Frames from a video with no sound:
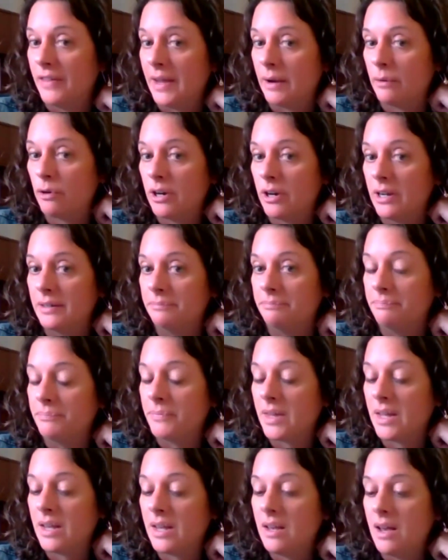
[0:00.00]
They were
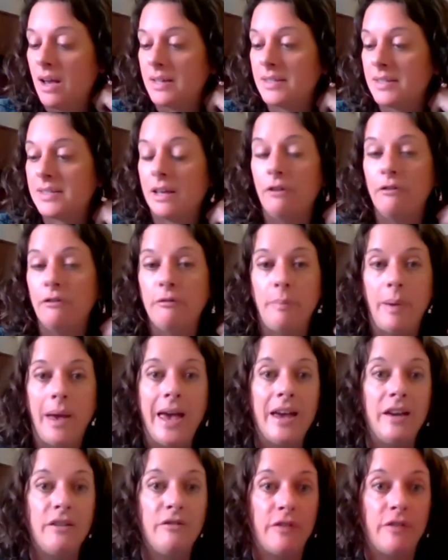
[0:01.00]
a
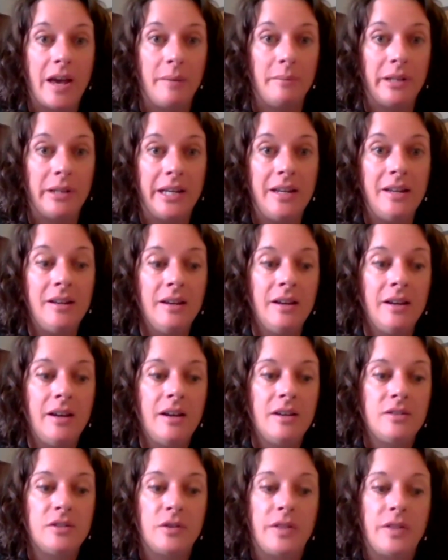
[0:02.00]
self-pay family,
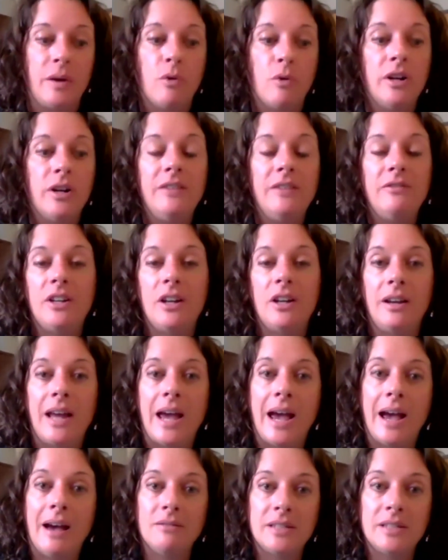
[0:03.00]
so they weren't even on a
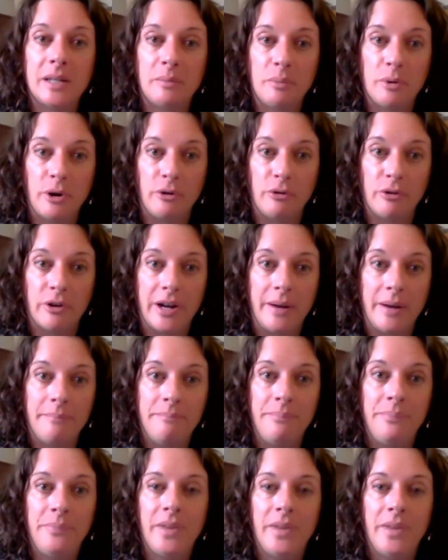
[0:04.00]
housing program.